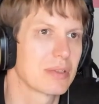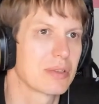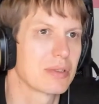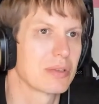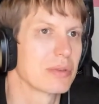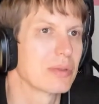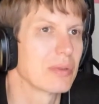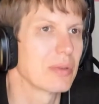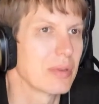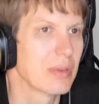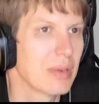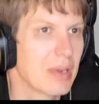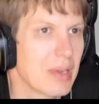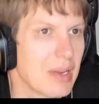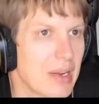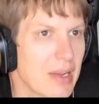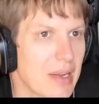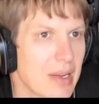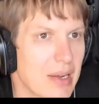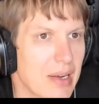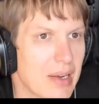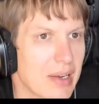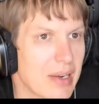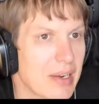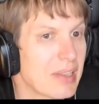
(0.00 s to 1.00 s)
to
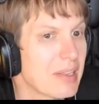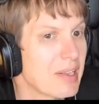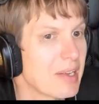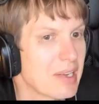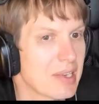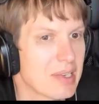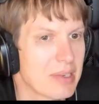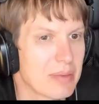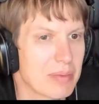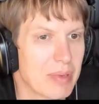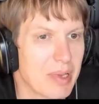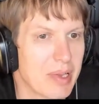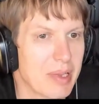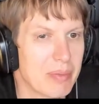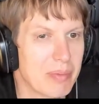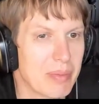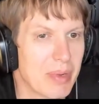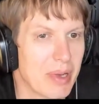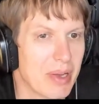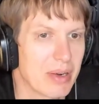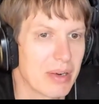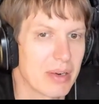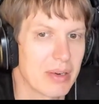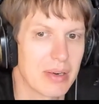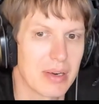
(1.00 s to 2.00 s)
read explain
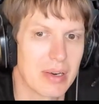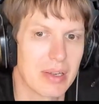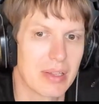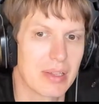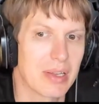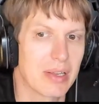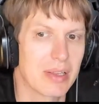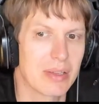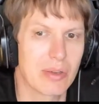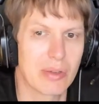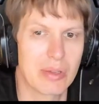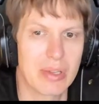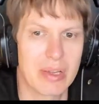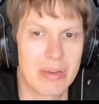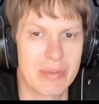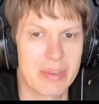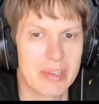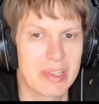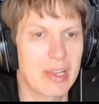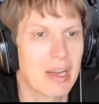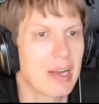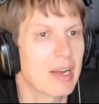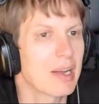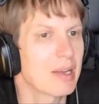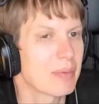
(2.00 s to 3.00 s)
better, right? I don't have a
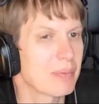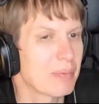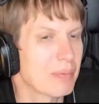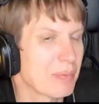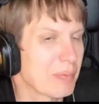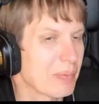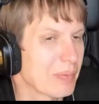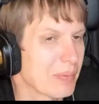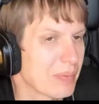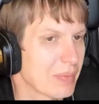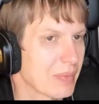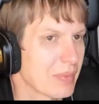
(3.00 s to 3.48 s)
time